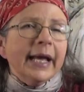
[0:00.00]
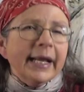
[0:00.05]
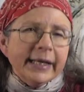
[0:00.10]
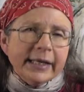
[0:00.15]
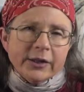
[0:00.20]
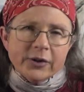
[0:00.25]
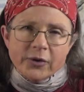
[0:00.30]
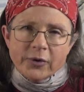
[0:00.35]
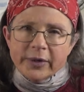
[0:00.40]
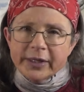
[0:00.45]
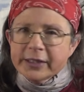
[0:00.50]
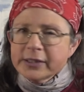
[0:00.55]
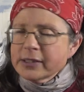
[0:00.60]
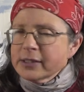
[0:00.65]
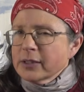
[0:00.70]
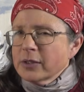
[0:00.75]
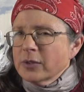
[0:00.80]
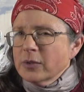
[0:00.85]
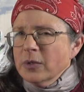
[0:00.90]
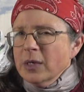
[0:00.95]
And in doing
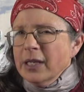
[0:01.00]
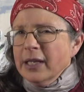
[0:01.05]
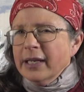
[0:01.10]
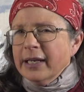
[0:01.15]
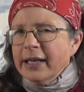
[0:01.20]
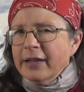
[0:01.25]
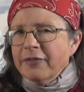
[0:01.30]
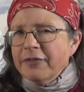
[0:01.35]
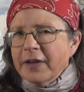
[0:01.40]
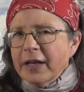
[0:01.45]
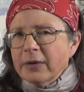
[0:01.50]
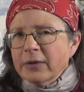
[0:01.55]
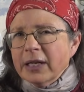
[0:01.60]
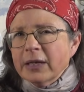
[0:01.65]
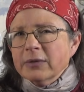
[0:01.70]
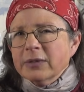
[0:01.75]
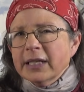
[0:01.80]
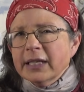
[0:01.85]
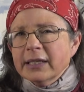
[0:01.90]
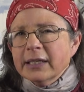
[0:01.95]
so, they found
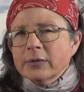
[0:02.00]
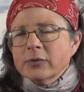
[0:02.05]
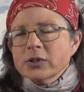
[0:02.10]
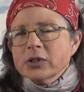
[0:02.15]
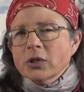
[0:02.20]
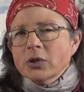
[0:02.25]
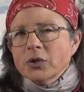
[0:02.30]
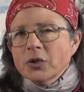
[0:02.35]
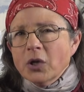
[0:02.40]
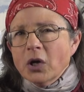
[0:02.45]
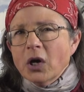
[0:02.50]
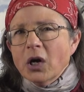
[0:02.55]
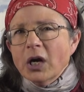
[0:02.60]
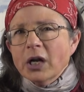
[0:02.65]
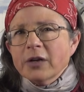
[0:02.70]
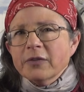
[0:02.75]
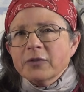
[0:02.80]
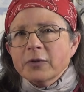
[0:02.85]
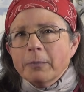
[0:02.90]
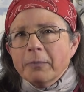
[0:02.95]
out that there was a
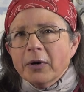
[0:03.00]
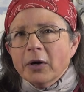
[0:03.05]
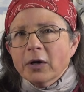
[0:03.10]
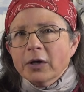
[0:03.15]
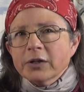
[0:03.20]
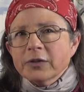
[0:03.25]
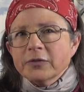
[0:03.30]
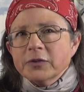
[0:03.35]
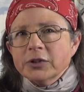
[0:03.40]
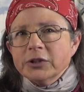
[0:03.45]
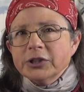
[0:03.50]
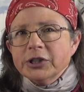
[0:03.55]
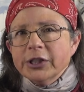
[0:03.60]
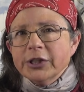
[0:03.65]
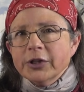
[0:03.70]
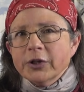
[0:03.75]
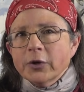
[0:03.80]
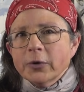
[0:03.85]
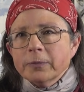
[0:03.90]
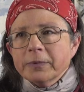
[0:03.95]
lot of the part of the
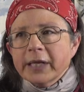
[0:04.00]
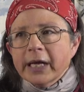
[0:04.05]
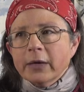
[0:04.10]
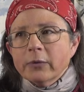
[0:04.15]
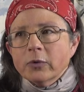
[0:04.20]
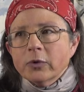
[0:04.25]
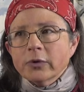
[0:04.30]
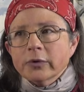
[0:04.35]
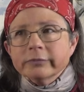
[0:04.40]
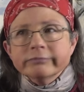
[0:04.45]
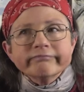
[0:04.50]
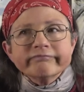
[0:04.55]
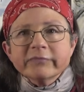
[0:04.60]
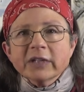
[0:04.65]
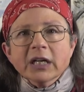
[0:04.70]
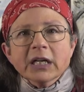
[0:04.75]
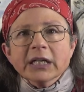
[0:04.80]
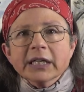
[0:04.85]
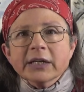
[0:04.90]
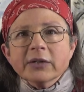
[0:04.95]
genome that were
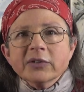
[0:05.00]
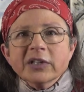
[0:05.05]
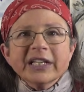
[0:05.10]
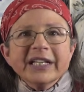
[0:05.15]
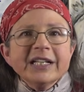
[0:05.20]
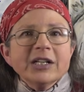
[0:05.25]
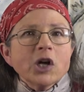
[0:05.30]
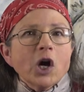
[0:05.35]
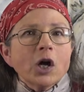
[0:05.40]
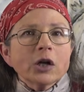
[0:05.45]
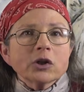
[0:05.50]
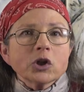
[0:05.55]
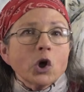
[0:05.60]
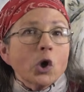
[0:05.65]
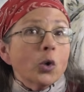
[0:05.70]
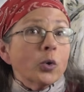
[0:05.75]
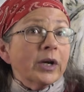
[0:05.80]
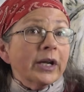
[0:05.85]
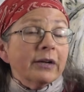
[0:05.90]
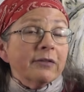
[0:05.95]
clearly not
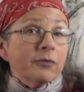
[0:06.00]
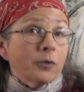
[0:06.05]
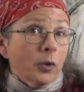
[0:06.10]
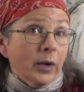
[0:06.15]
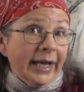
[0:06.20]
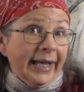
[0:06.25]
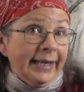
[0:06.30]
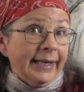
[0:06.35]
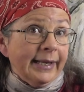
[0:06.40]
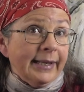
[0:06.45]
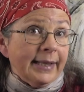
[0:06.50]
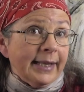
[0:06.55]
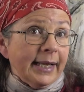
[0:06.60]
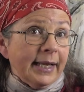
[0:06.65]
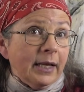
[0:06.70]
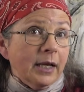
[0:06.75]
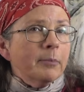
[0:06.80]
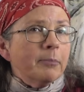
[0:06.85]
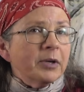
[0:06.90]
coding for anything.